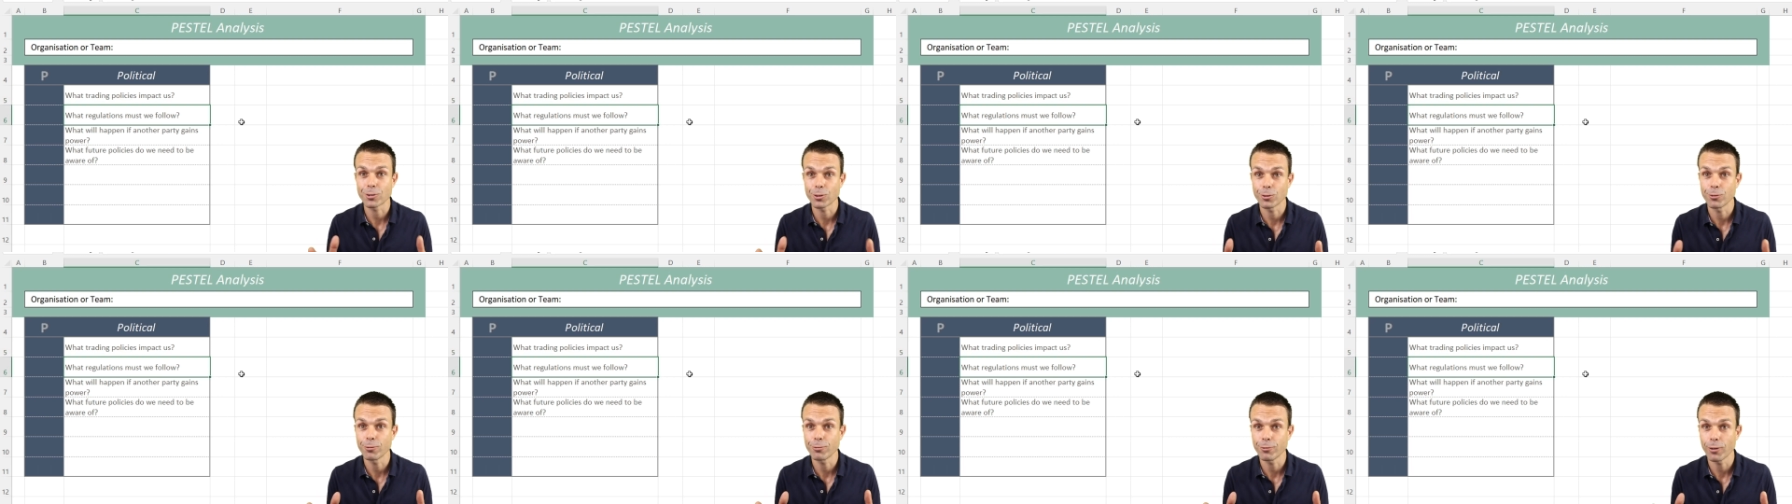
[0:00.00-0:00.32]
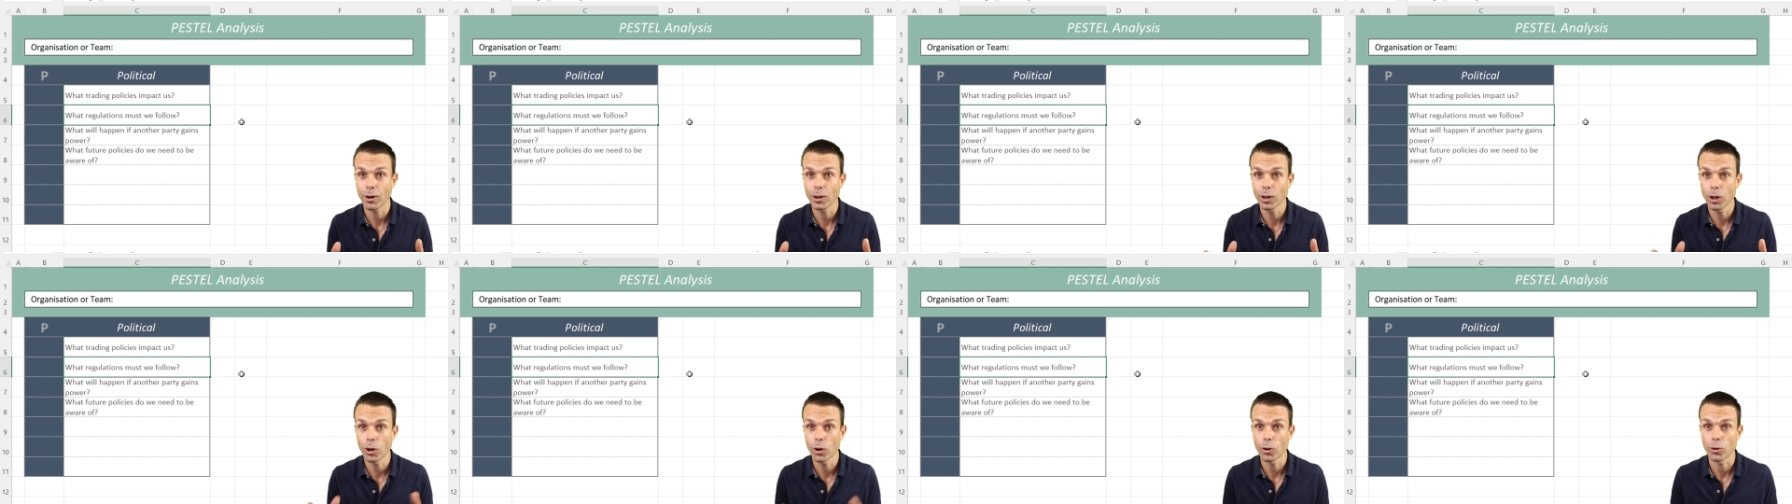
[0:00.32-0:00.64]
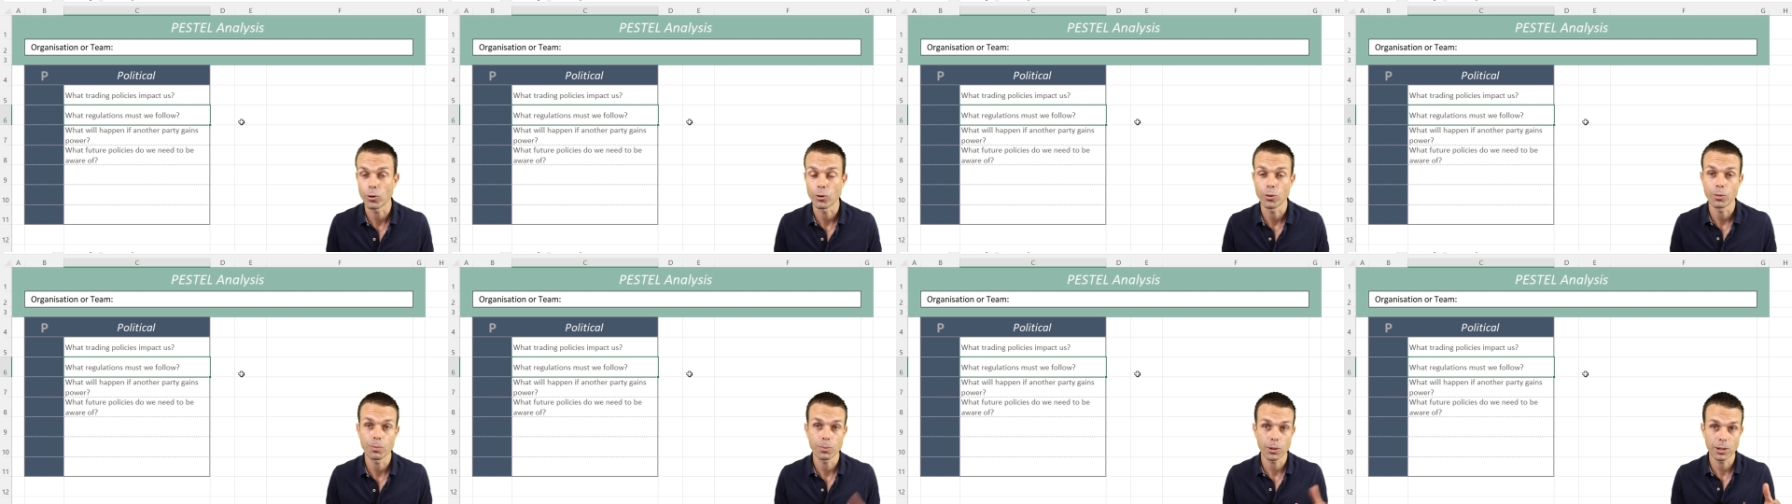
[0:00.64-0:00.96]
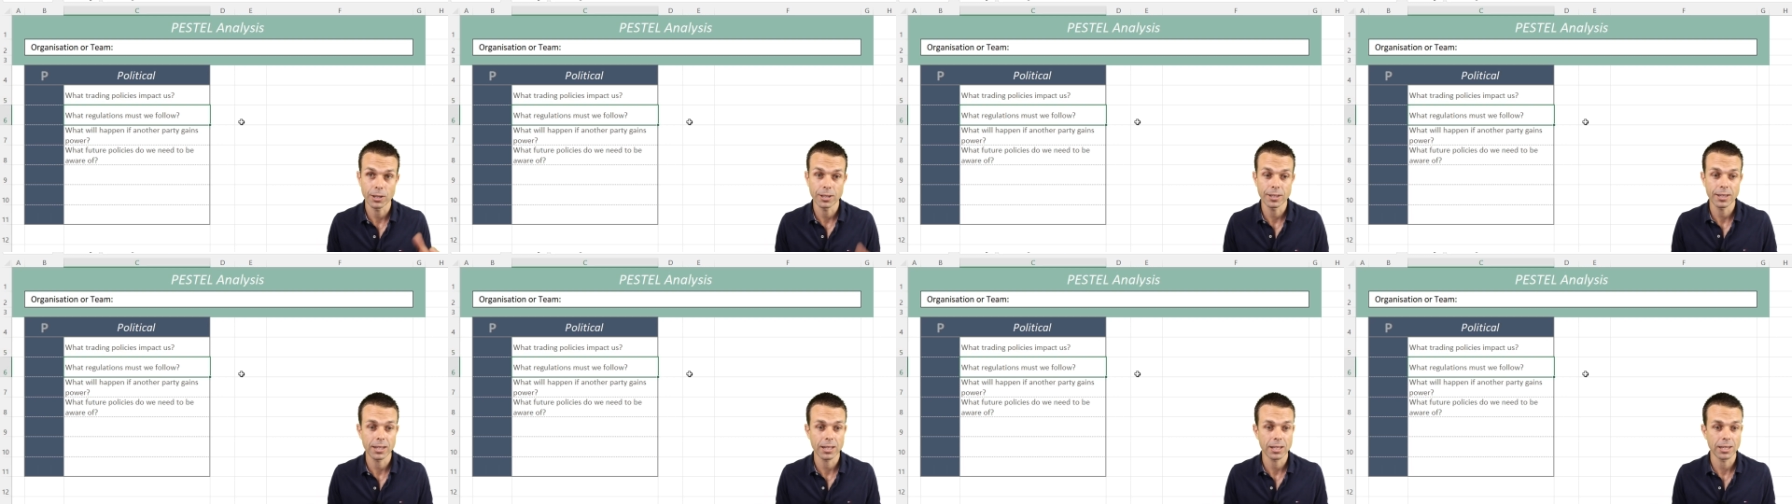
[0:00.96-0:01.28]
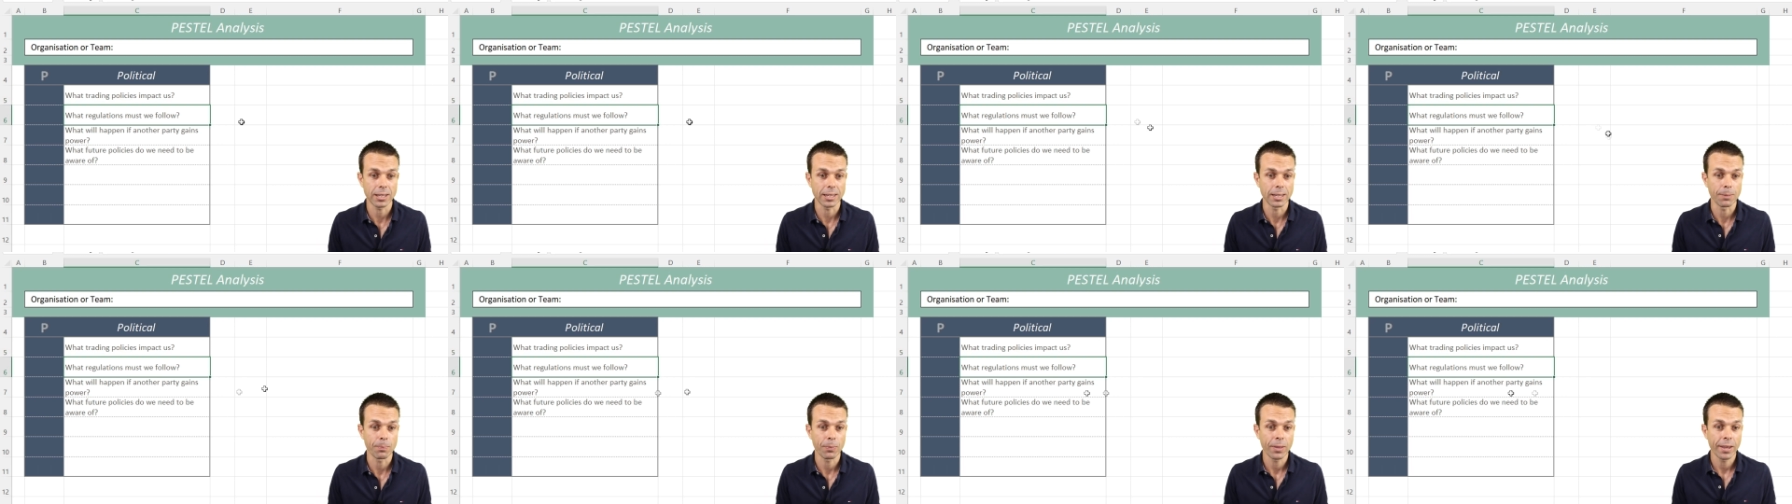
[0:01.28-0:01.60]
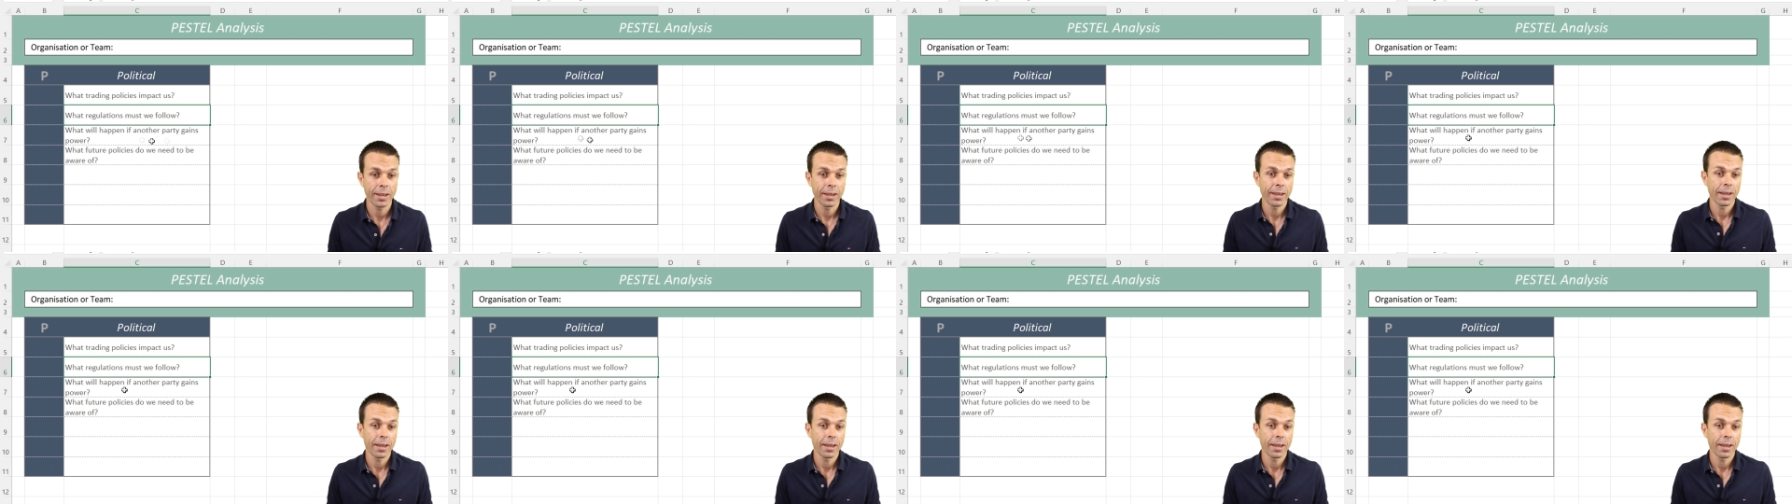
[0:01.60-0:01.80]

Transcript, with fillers: to follow politically?